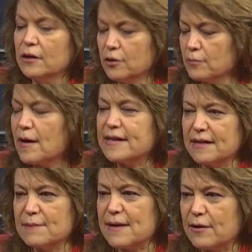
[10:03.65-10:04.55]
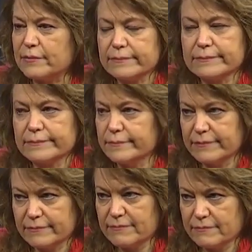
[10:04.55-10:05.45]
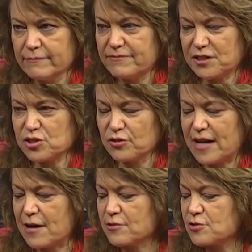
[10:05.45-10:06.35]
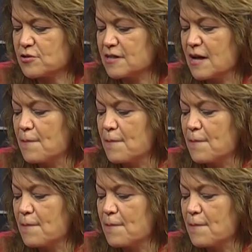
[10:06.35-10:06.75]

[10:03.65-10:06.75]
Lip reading: You're writing about fictional characters,